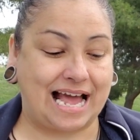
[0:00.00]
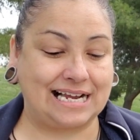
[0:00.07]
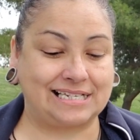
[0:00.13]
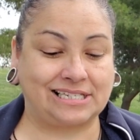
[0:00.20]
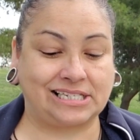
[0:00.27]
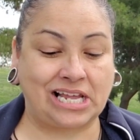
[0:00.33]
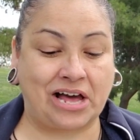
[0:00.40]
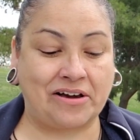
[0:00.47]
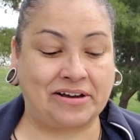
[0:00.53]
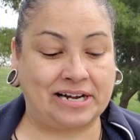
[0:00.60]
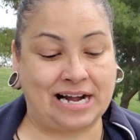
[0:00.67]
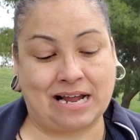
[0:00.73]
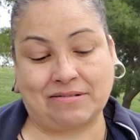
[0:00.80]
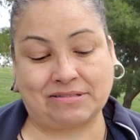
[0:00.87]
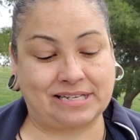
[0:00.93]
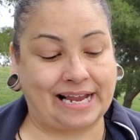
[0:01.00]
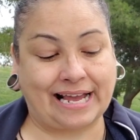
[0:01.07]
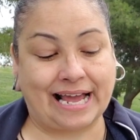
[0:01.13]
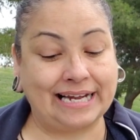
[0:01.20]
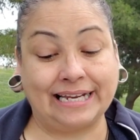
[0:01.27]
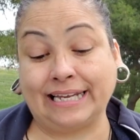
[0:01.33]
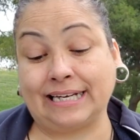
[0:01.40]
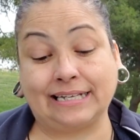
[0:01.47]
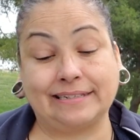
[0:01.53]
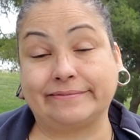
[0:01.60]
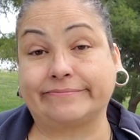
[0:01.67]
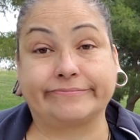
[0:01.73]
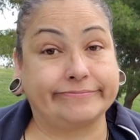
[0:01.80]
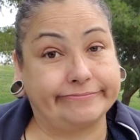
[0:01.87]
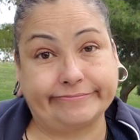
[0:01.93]
I saw it and I was like, I need it.
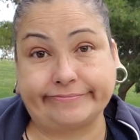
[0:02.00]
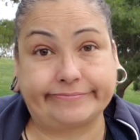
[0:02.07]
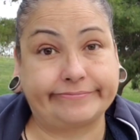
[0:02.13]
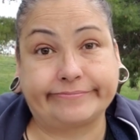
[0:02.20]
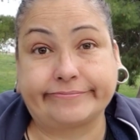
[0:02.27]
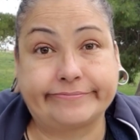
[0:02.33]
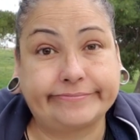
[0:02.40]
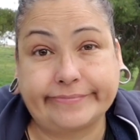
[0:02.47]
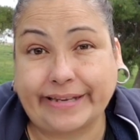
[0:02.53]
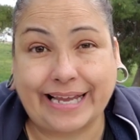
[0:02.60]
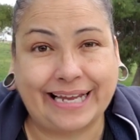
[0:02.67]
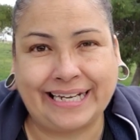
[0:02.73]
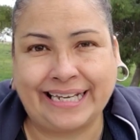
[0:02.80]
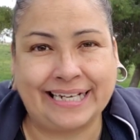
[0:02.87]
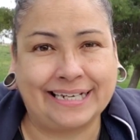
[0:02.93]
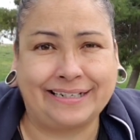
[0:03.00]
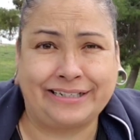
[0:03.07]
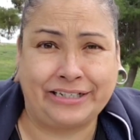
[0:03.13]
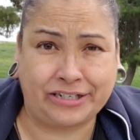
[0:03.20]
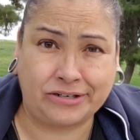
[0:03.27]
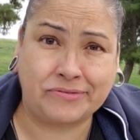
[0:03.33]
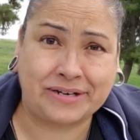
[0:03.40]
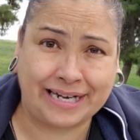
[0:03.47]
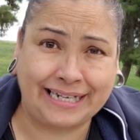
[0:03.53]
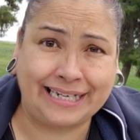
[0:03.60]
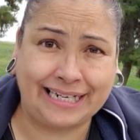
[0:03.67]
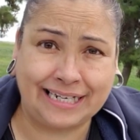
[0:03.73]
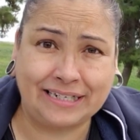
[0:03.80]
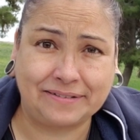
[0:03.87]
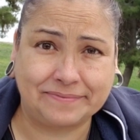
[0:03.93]
I need it. You know why I
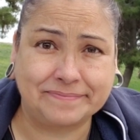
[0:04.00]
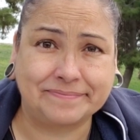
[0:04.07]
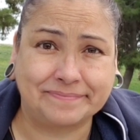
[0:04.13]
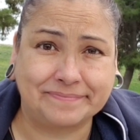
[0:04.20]
need it?